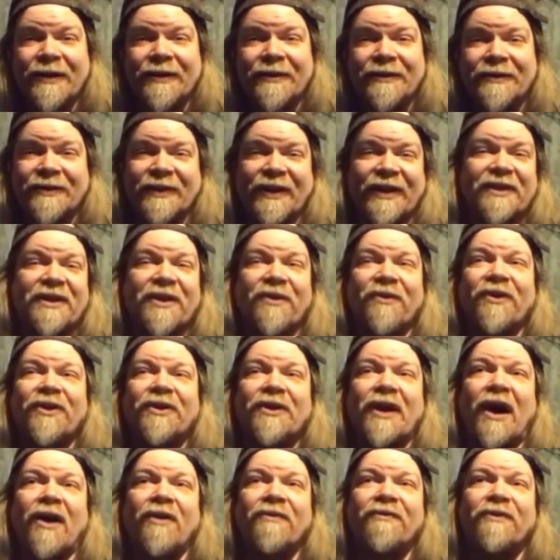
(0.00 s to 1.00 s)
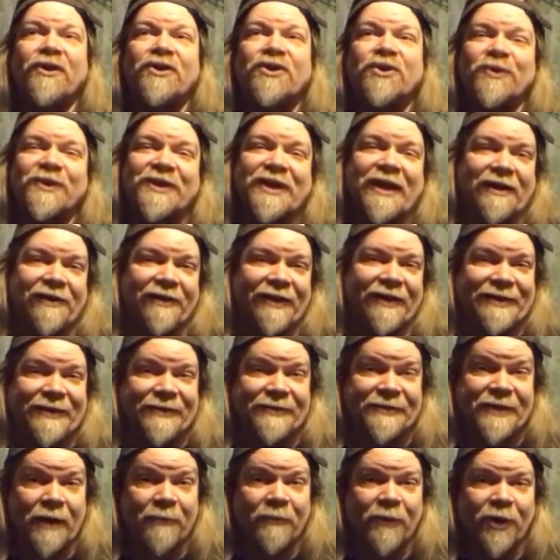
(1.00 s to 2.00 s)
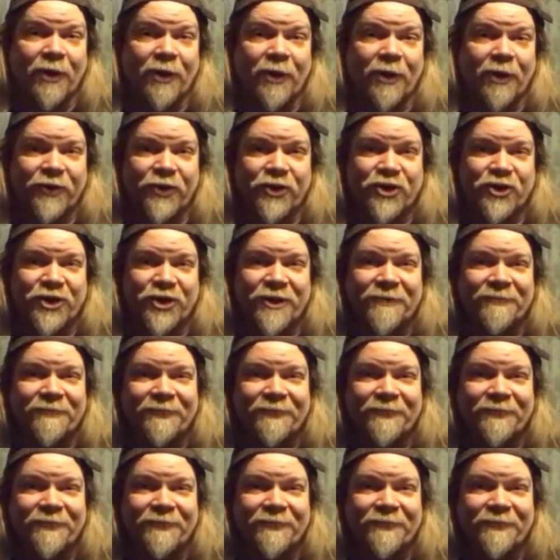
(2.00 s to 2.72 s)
Like the our version was kind of like the demo version.